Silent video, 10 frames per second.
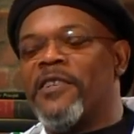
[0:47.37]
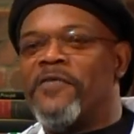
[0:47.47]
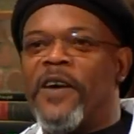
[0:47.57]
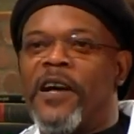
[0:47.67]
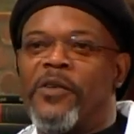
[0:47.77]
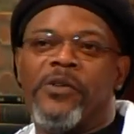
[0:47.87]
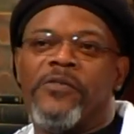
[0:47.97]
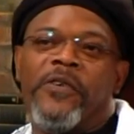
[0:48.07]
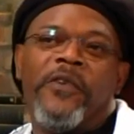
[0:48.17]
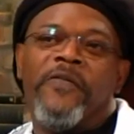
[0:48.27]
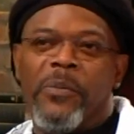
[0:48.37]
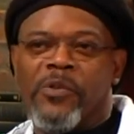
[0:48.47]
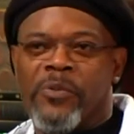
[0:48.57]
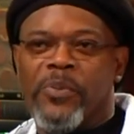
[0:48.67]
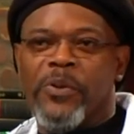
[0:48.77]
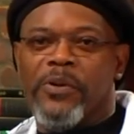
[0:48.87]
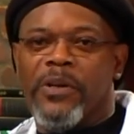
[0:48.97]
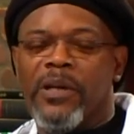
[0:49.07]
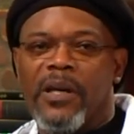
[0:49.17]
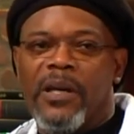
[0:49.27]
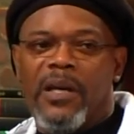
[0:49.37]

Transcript: His father was a very famous reporter, and